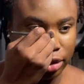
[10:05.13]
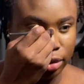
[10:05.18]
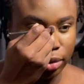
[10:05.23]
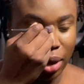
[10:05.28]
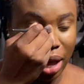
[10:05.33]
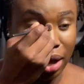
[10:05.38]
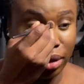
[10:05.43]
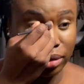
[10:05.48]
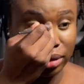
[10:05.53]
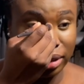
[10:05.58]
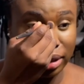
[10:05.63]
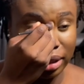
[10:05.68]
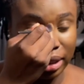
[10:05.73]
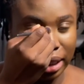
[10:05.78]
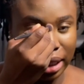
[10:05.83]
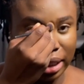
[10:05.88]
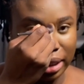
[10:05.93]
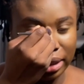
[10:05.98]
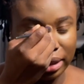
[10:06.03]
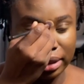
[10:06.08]
housing
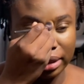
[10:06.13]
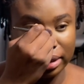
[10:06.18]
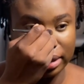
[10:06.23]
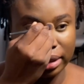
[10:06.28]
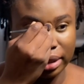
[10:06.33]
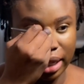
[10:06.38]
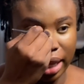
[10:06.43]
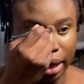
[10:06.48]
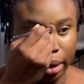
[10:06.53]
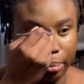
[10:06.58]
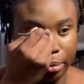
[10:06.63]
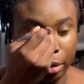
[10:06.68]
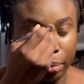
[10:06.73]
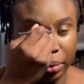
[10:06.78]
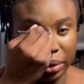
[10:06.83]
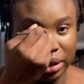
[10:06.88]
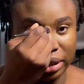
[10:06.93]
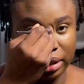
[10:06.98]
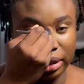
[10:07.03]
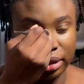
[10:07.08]
links, like
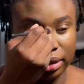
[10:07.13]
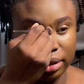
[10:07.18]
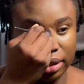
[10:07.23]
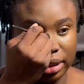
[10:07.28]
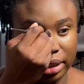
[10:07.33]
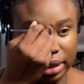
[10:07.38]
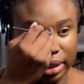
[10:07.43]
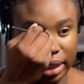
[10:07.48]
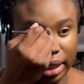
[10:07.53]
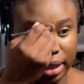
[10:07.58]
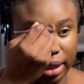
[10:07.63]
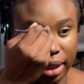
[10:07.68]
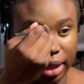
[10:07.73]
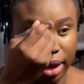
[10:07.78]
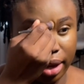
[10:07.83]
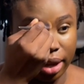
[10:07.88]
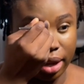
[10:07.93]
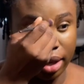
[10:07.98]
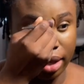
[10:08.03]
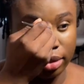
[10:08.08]
properties listed
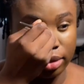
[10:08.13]
there.